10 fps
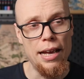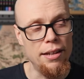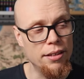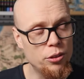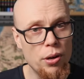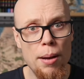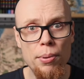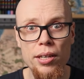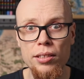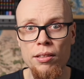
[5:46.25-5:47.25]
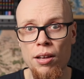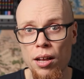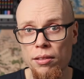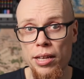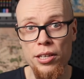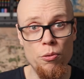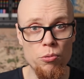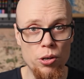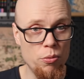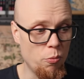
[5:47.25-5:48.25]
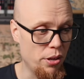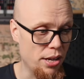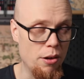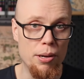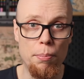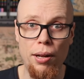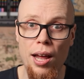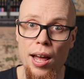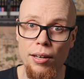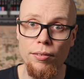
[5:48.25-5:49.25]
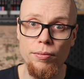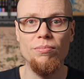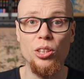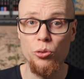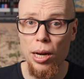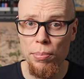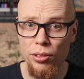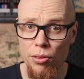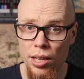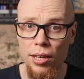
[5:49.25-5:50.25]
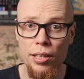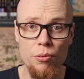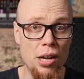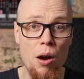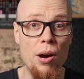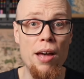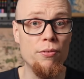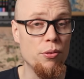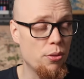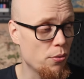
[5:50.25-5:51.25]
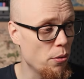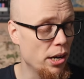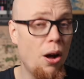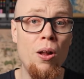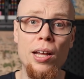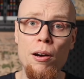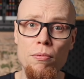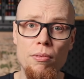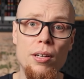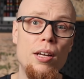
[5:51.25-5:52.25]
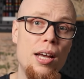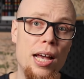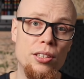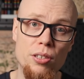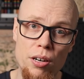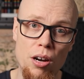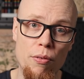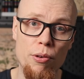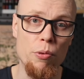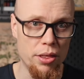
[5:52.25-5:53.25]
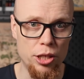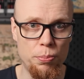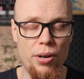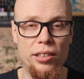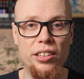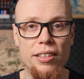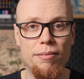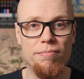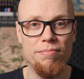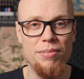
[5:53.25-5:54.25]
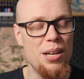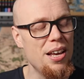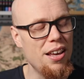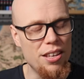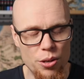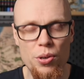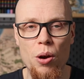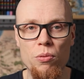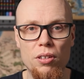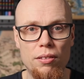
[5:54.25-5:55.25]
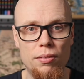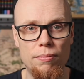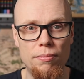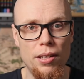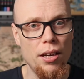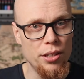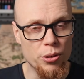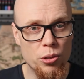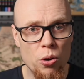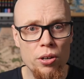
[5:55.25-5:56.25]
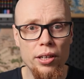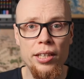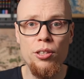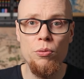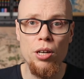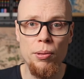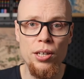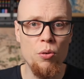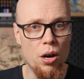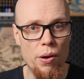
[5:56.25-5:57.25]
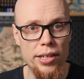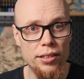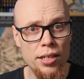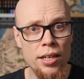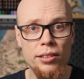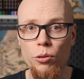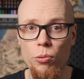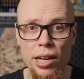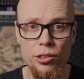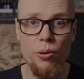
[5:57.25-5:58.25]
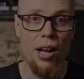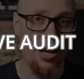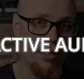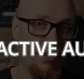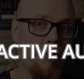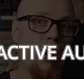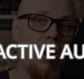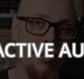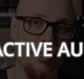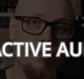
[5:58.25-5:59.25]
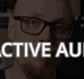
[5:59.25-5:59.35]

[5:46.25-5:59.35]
And the trap is not that you wrote without a plan. The trap is thinking you now have to throw it all out and start over with a spreadsheet. You don't. Your door into WOAC is the retroactive audit.